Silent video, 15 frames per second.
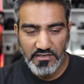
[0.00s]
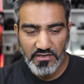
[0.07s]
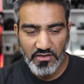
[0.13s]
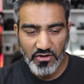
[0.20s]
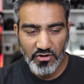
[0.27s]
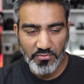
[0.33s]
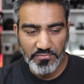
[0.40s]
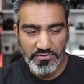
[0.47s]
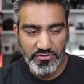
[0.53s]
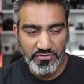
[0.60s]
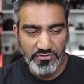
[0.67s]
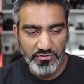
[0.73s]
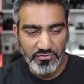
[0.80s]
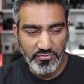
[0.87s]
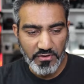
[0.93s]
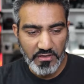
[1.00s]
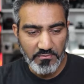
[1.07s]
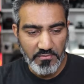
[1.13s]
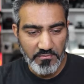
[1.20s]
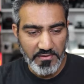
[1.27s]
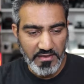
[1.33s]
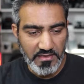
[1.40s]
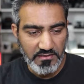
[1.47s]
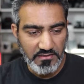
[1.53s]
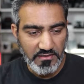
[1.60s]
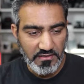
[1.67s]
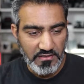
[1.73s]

Hope you're doing well, my man.